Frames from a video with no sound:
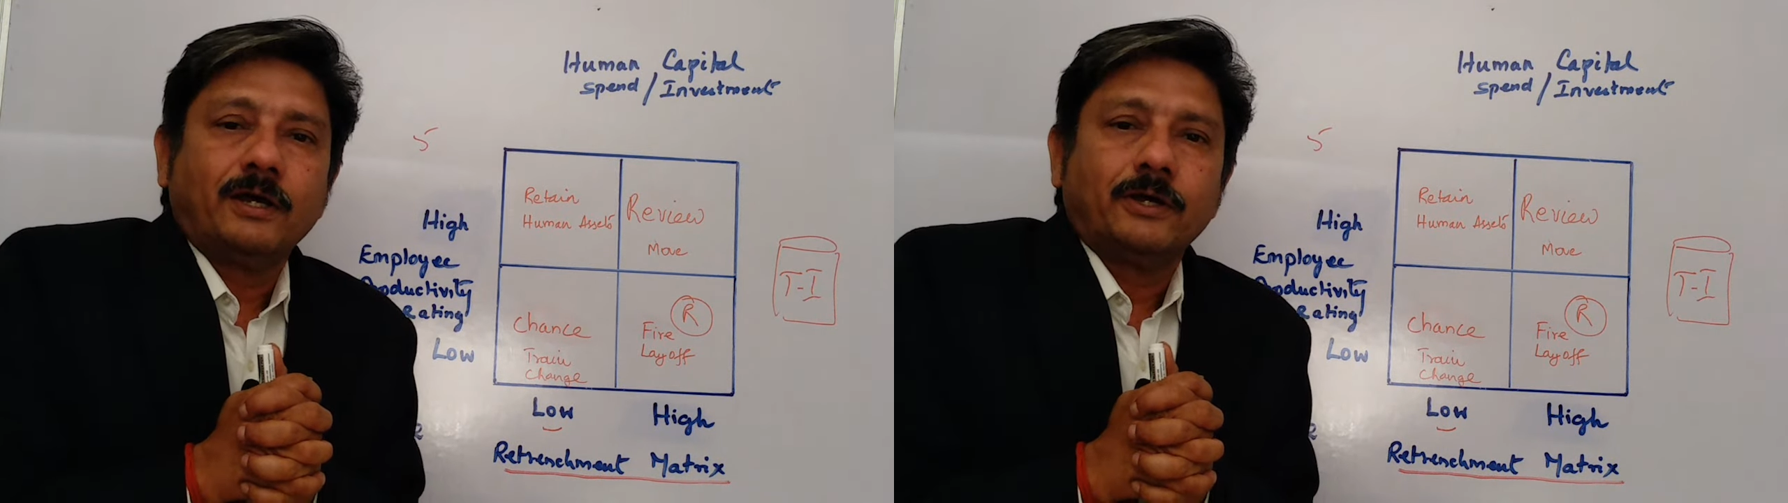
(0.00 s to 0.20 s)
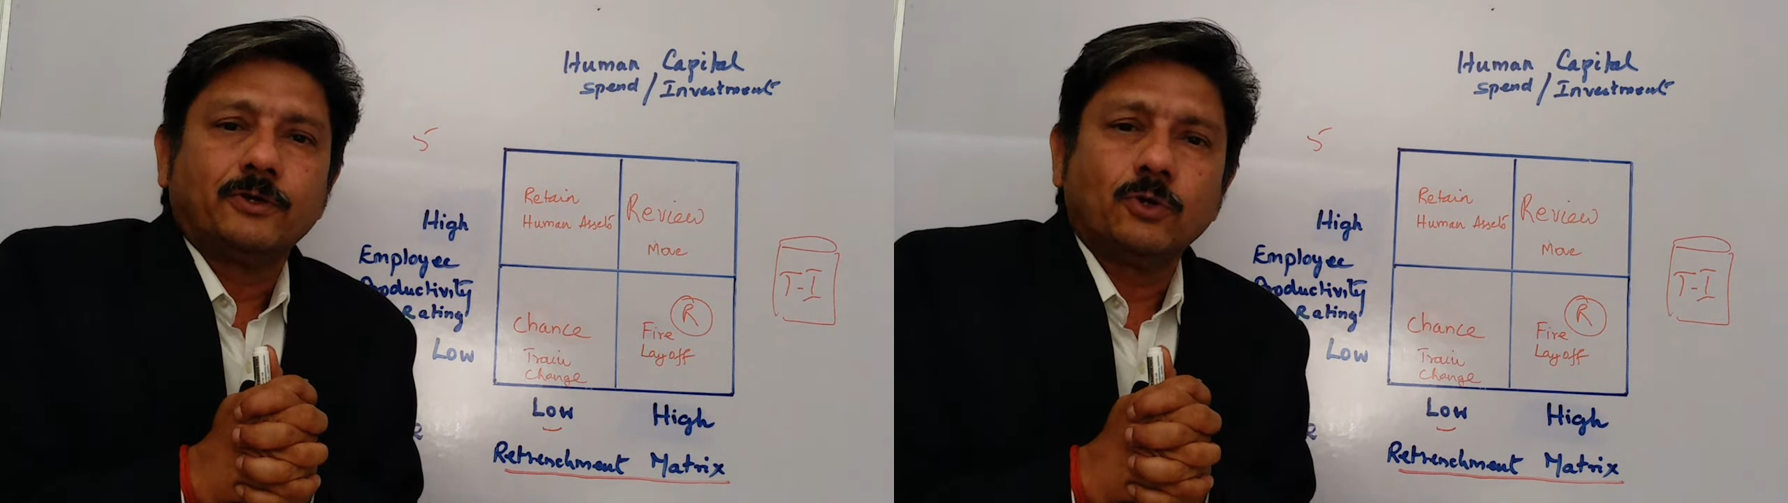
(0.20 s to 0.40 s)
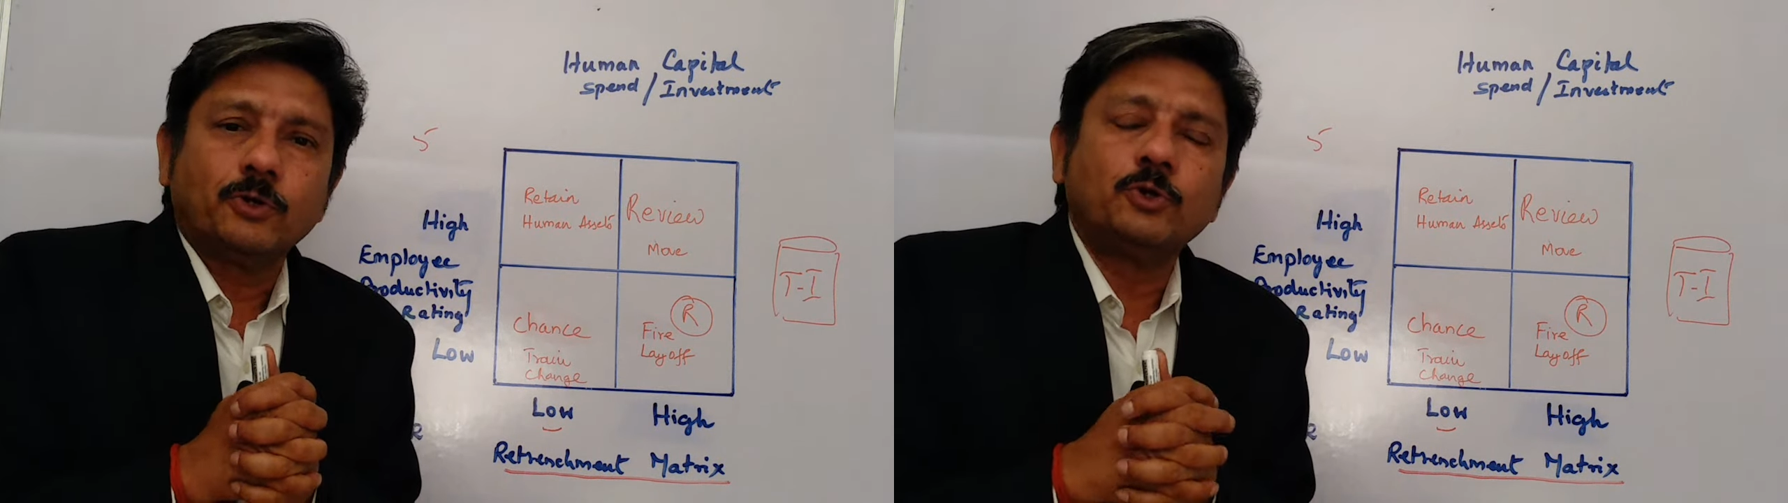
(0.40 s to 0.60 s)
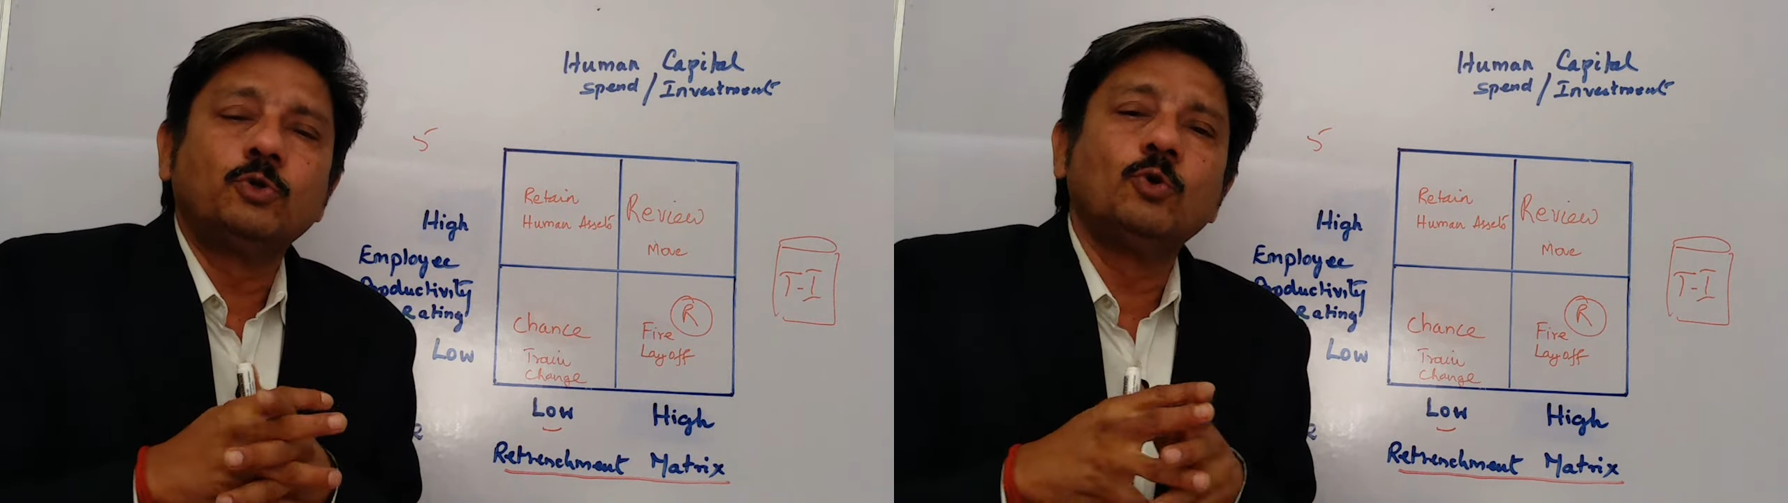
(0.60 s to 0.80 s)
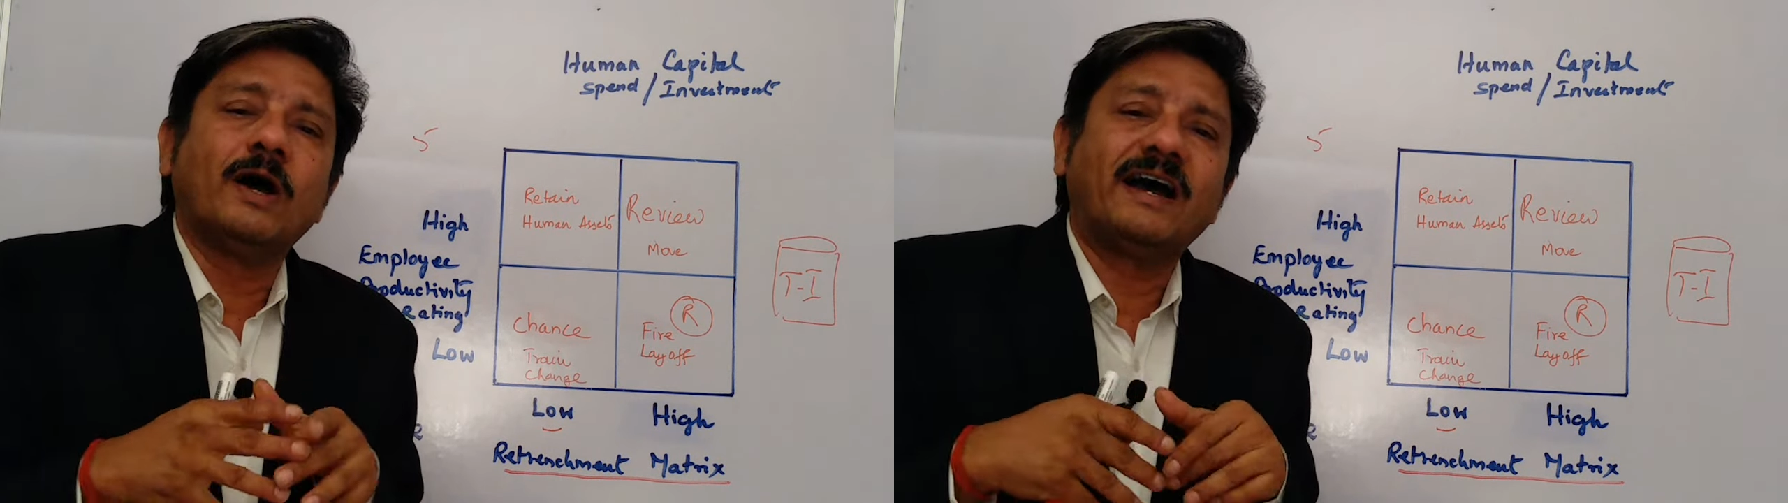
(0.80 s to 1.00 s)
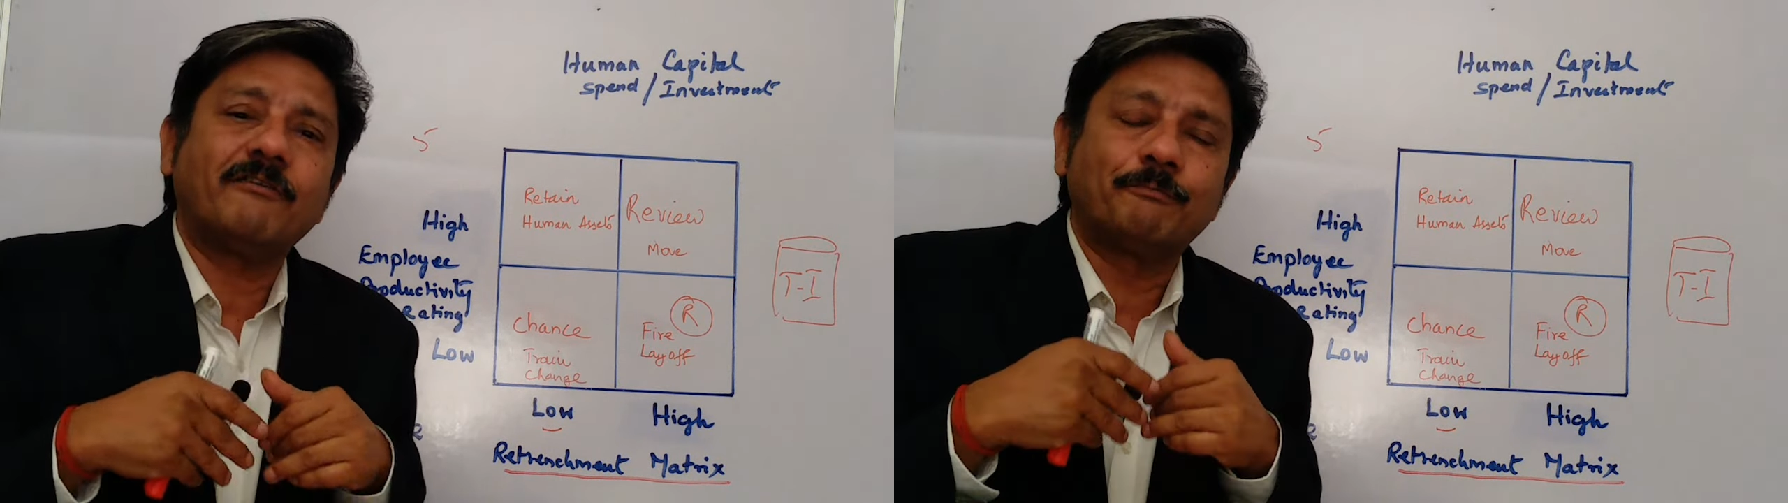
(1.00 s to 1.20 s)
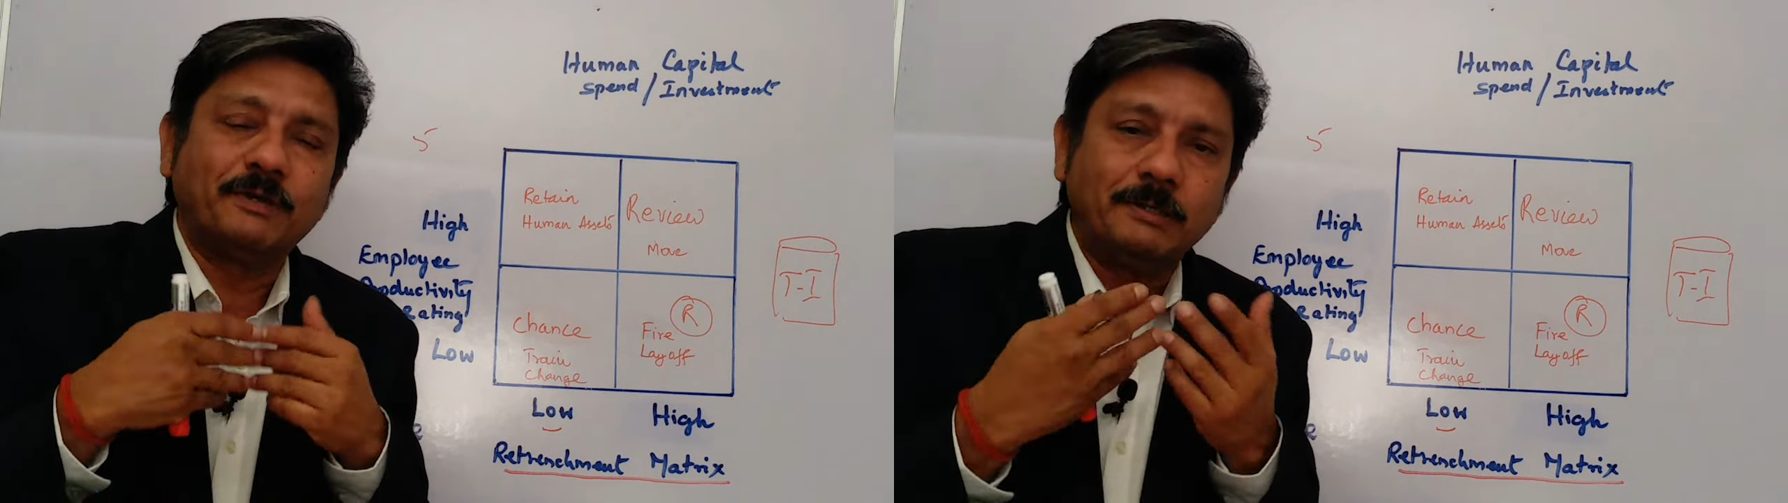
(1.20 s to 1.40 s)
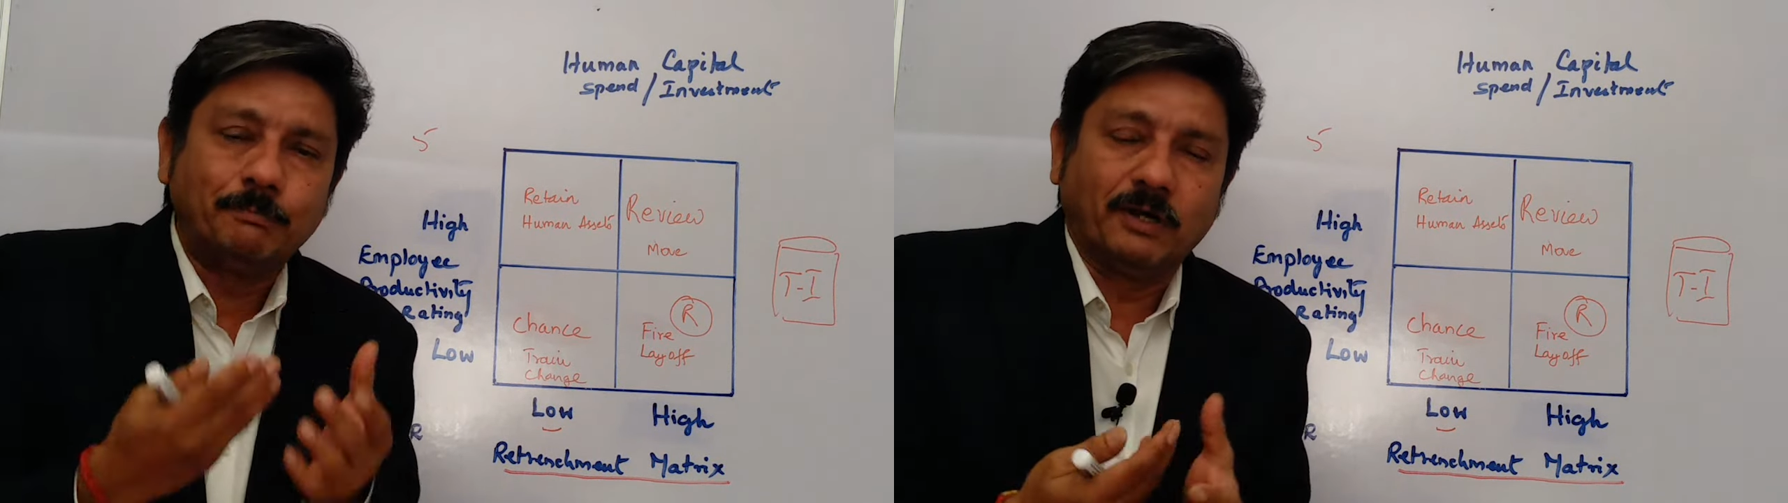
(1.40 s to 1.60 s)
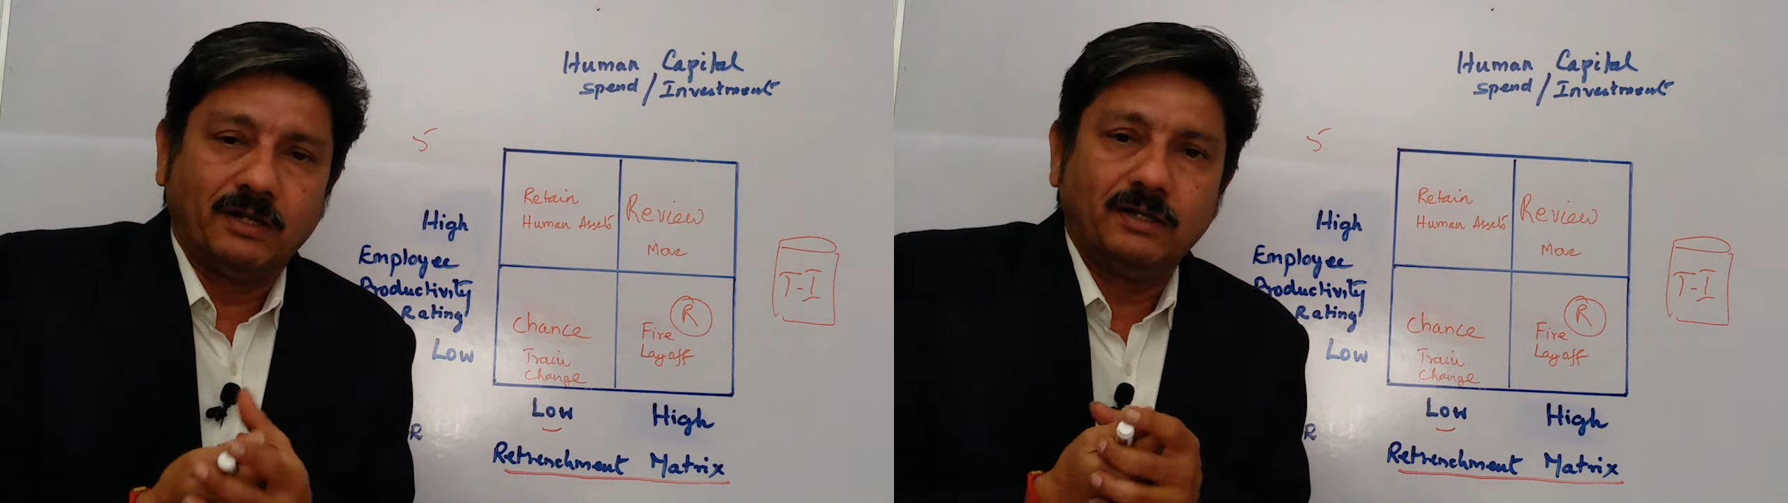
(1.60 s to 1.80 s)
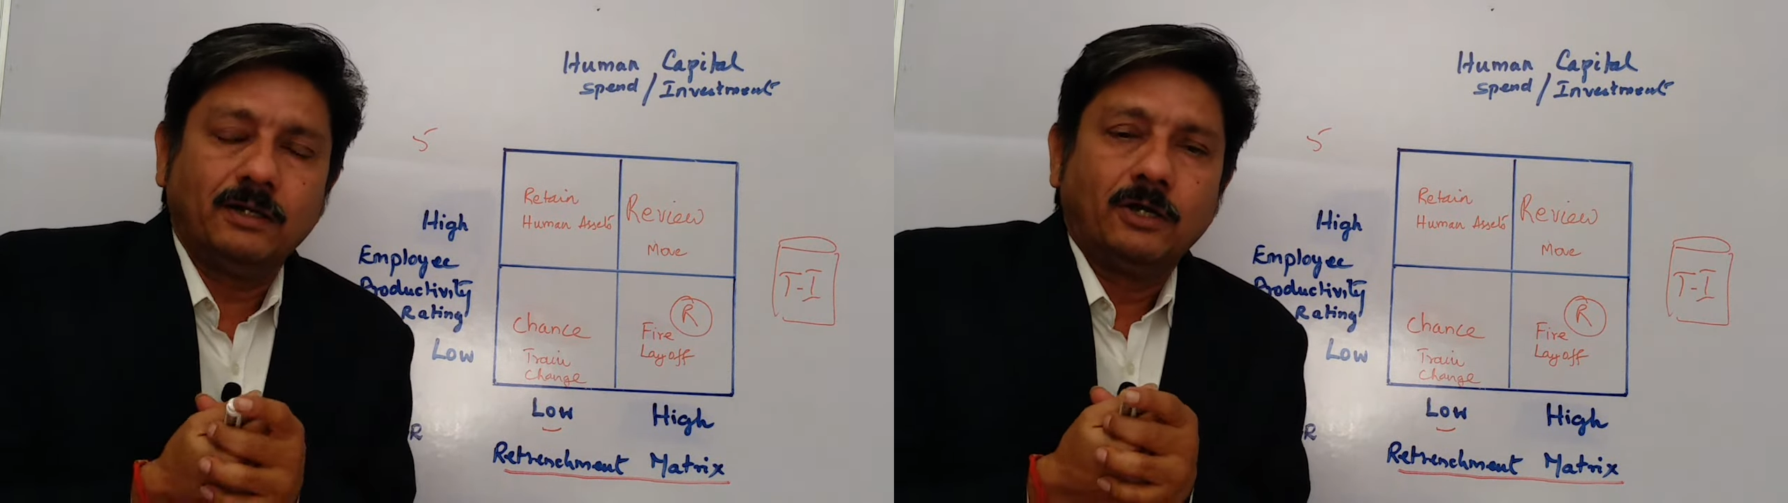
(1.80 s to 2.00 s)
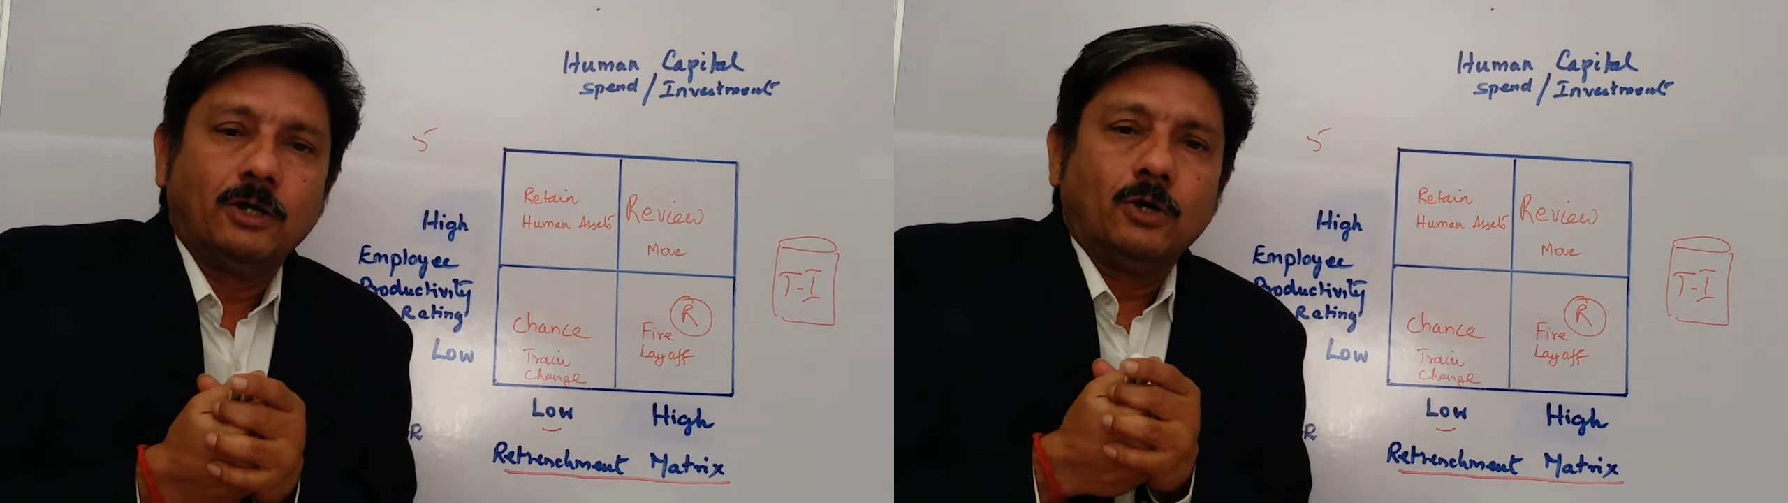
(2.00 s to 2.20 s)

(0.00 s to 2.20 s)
you do have people